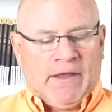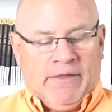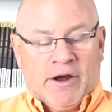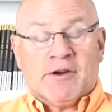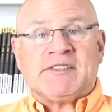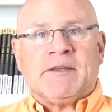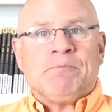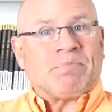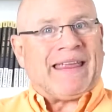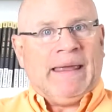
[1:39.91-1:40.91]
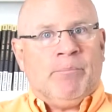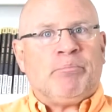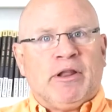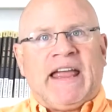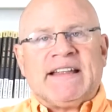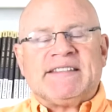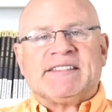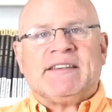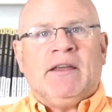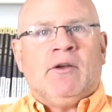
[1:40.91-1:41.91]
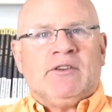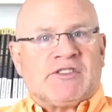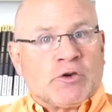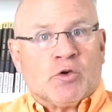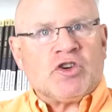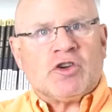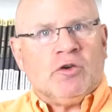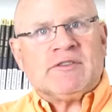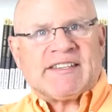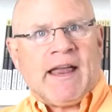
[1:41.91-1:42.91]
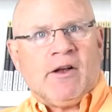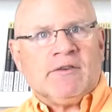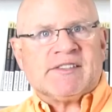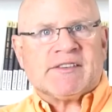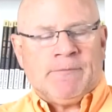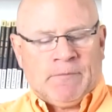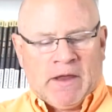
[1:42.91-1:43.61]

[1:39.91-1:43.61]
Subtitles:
There's implants, surgical sales,